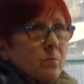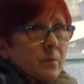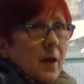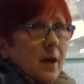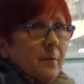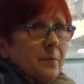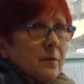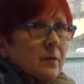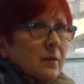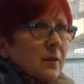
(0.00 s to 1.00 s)
Yeah?
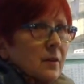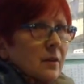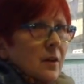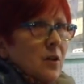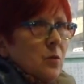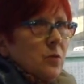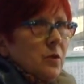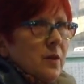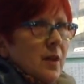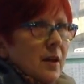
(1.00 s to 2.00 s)
You all
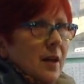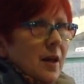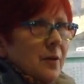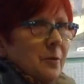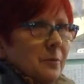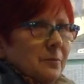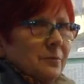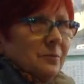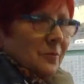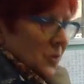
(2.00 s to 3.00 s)
doing that now?
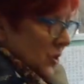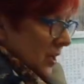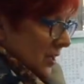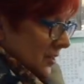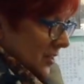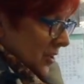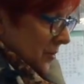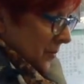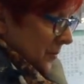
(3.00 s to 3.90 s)
In your last lot?